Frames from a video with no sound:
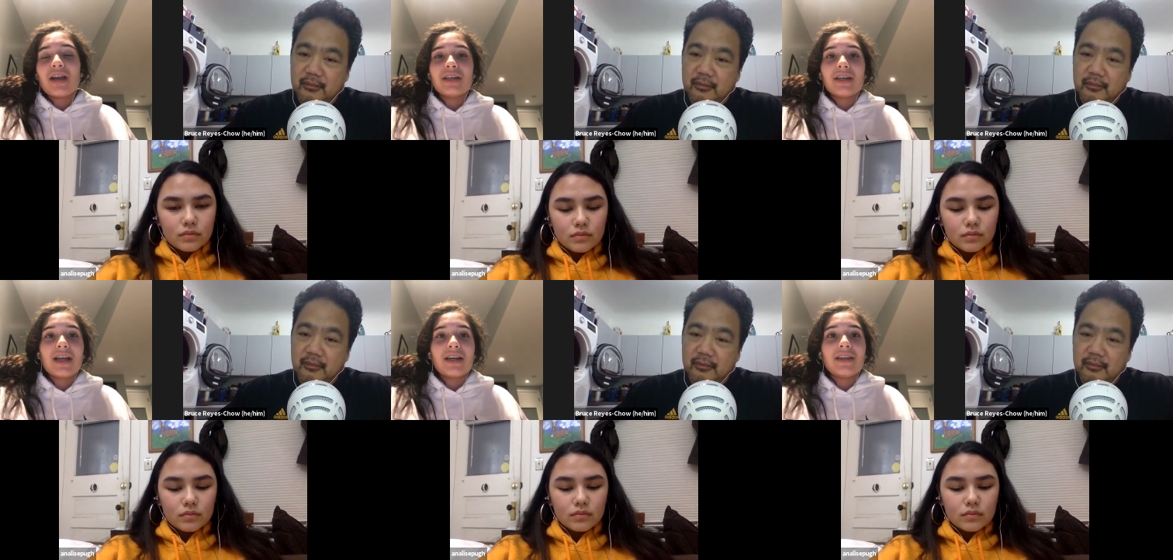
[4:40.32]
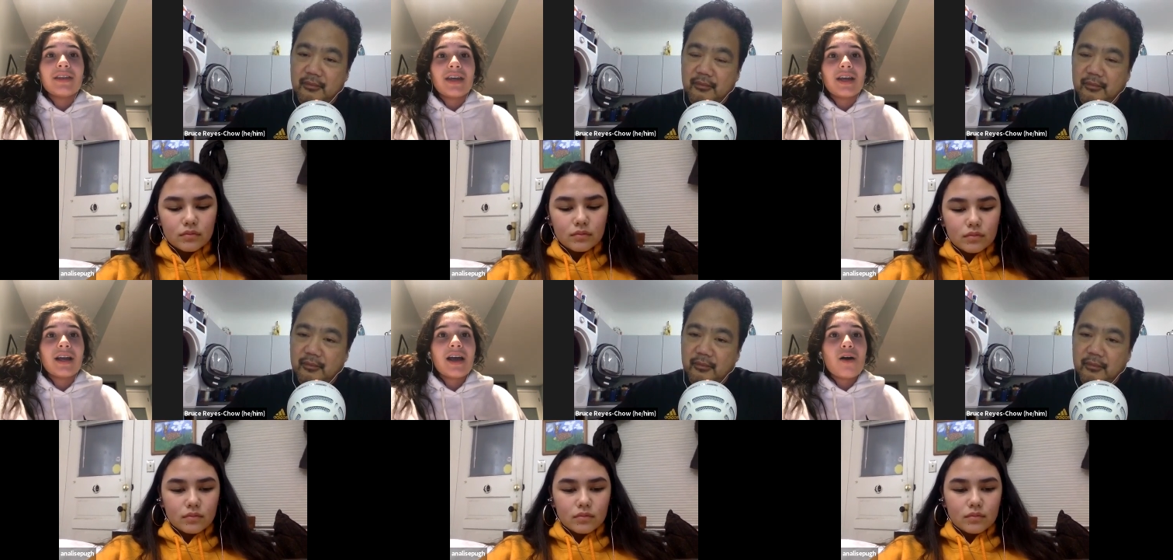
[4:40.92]
Speaker 1: done anything
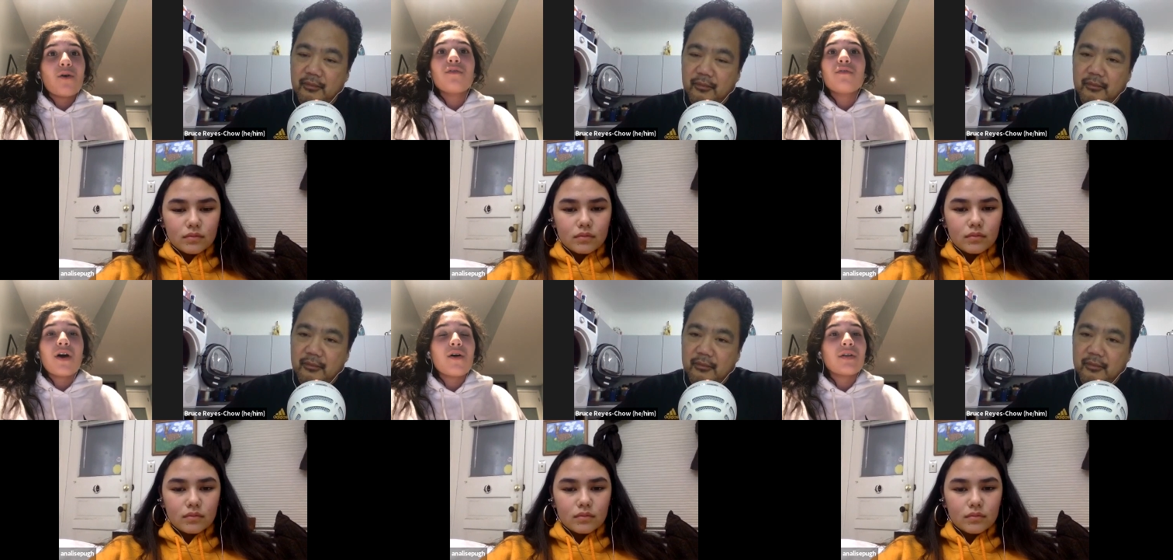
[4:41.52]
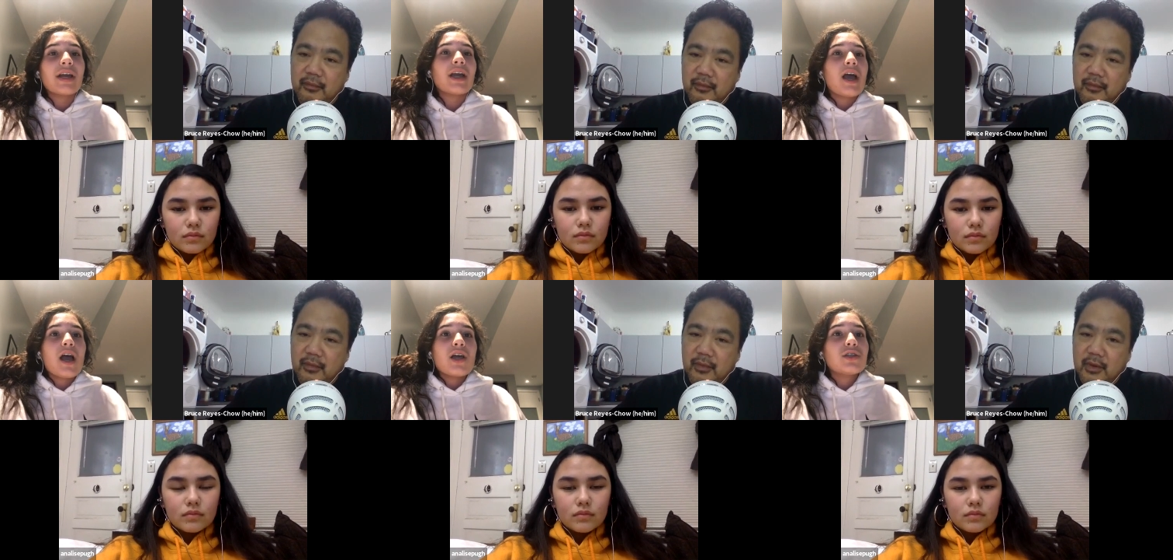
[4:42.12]
or felt, like,
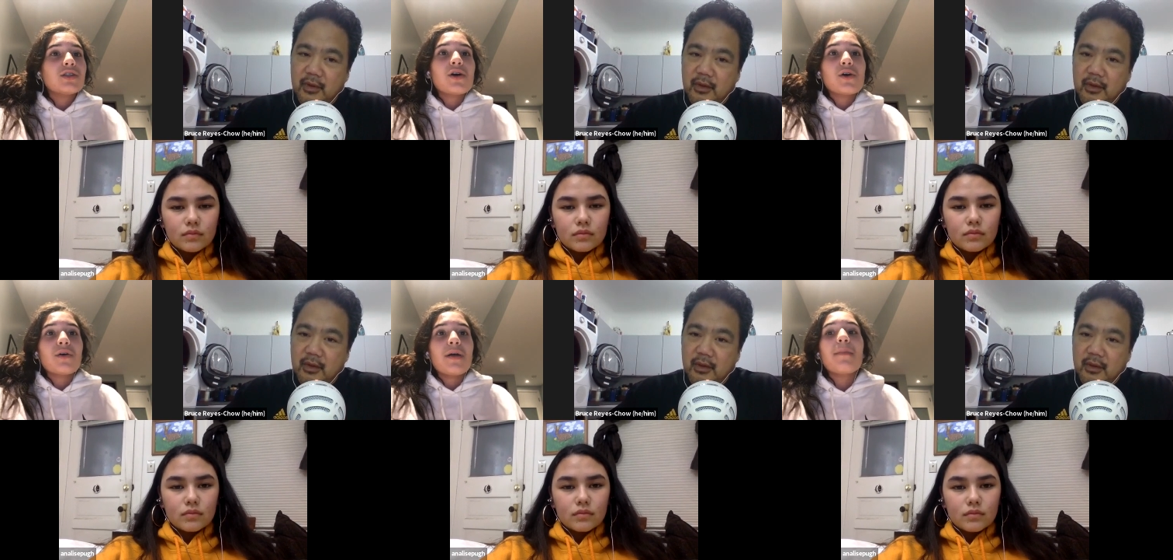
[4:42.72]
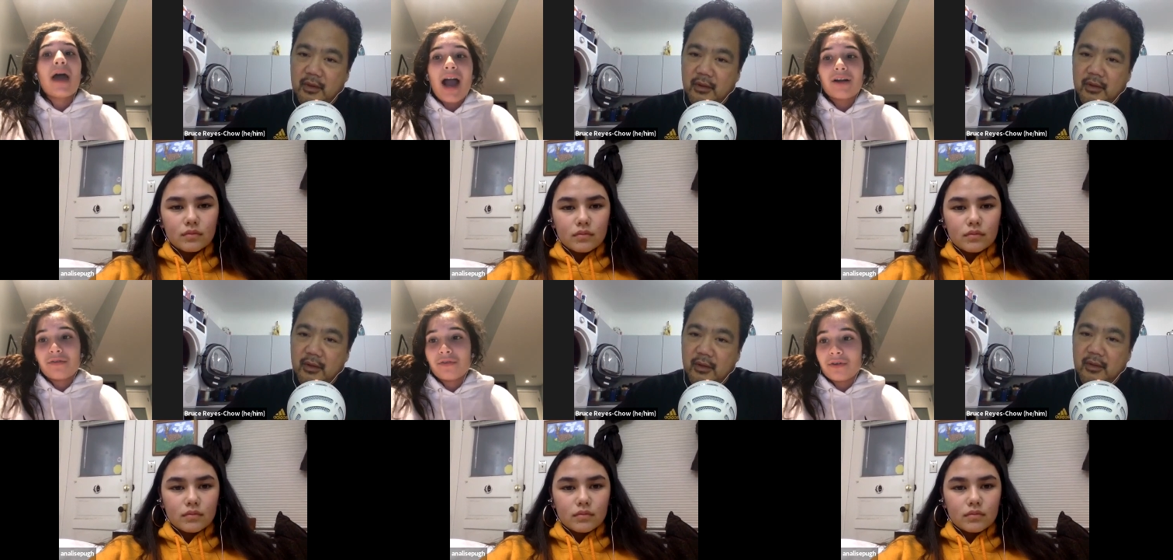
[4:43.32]
so
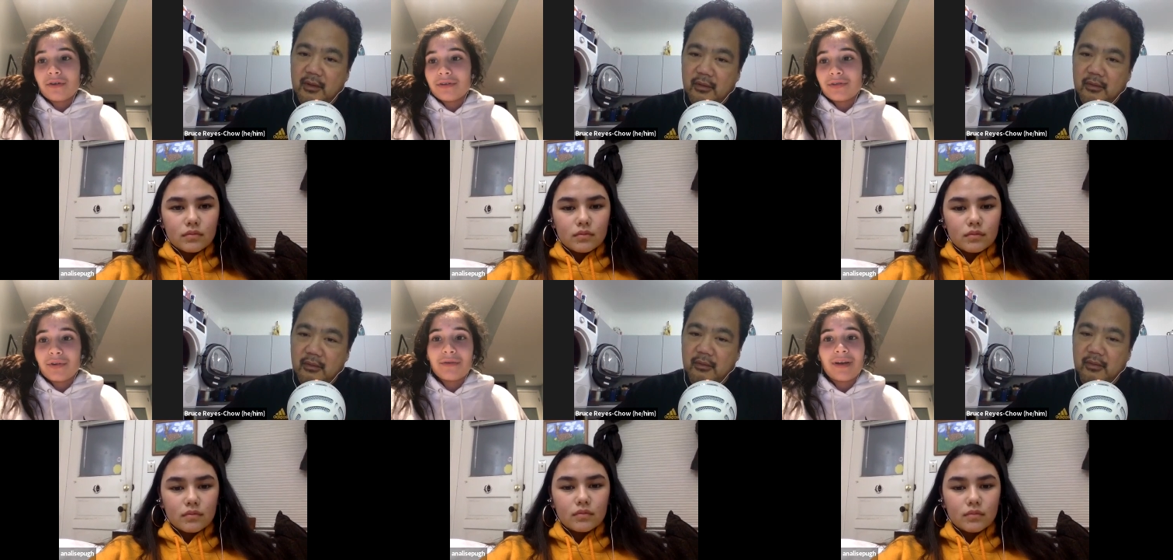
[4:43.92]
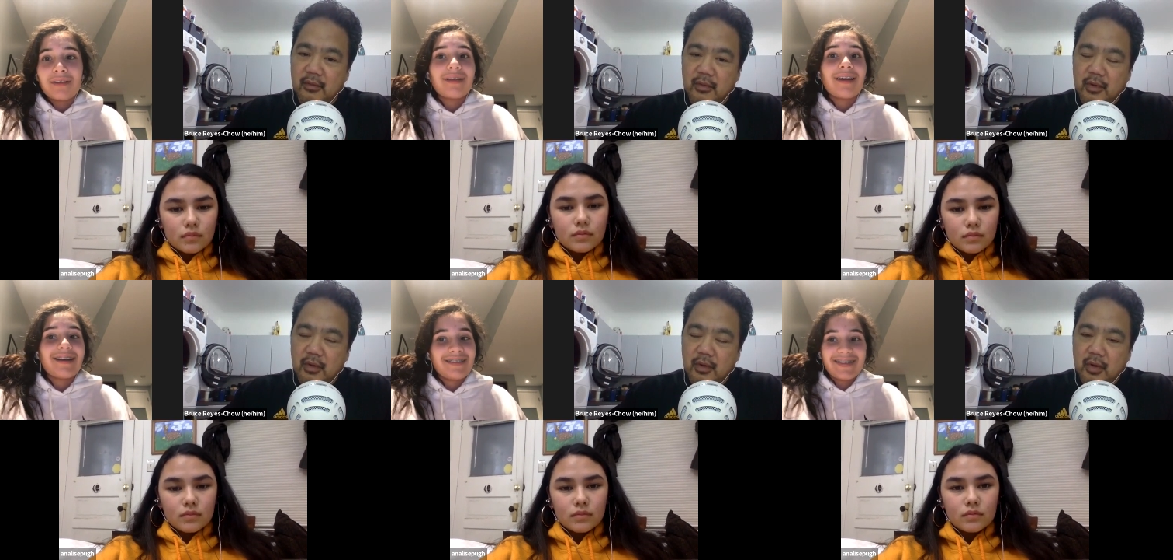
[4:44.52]
impactful with my
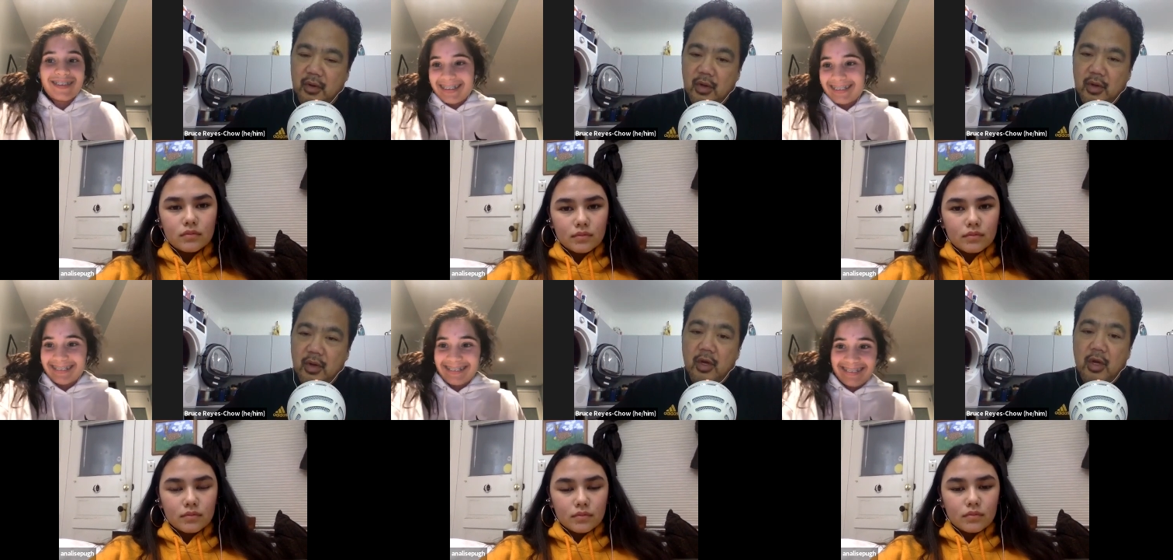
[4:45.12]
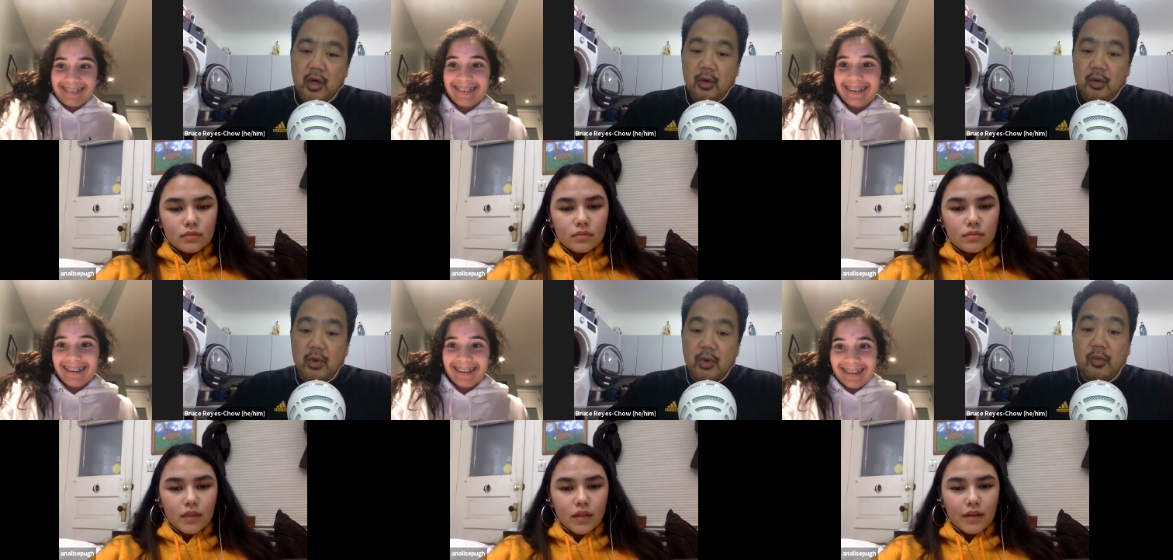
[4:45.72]
life.
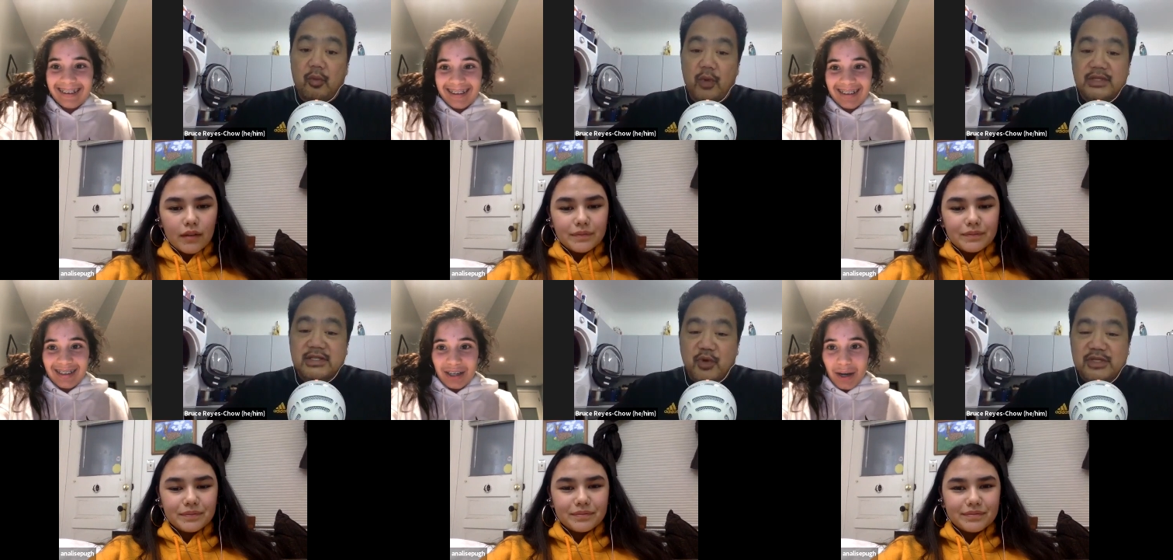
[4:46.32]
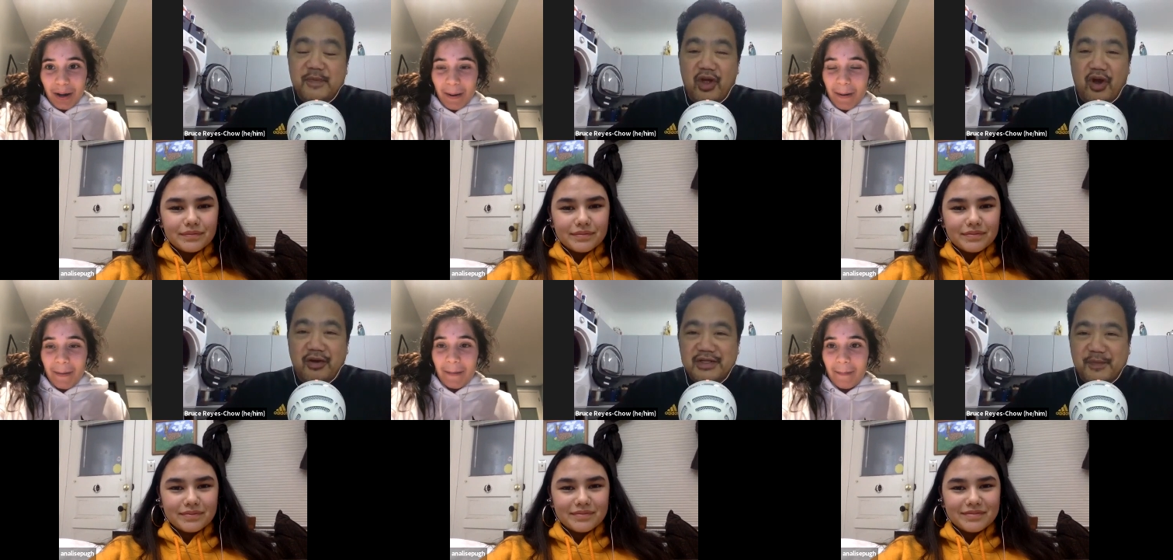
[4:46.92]
Speaker 2: Well, yeah. What's been the
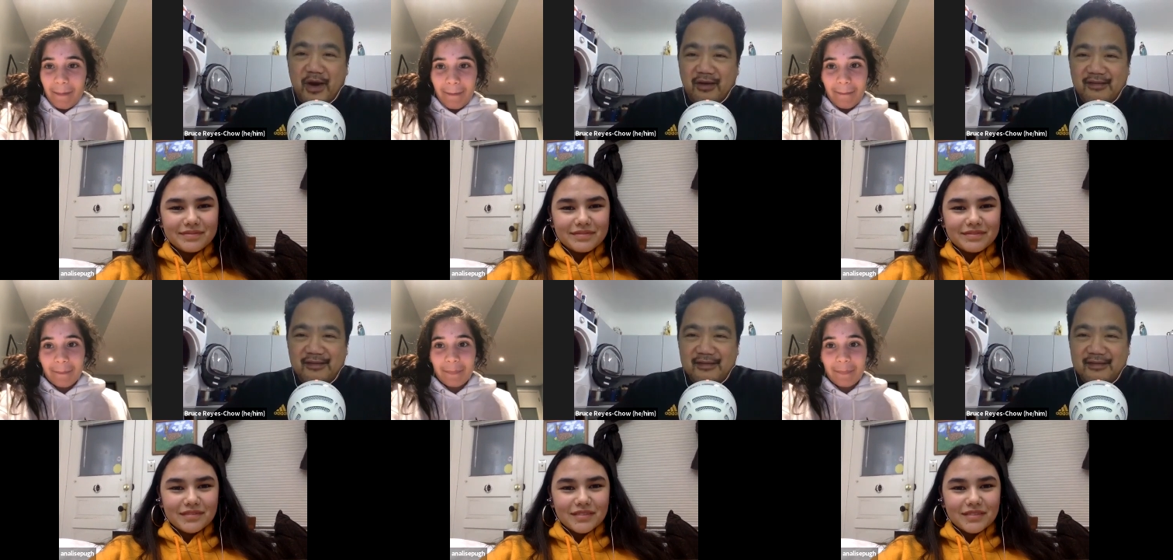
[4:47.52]
hardest part?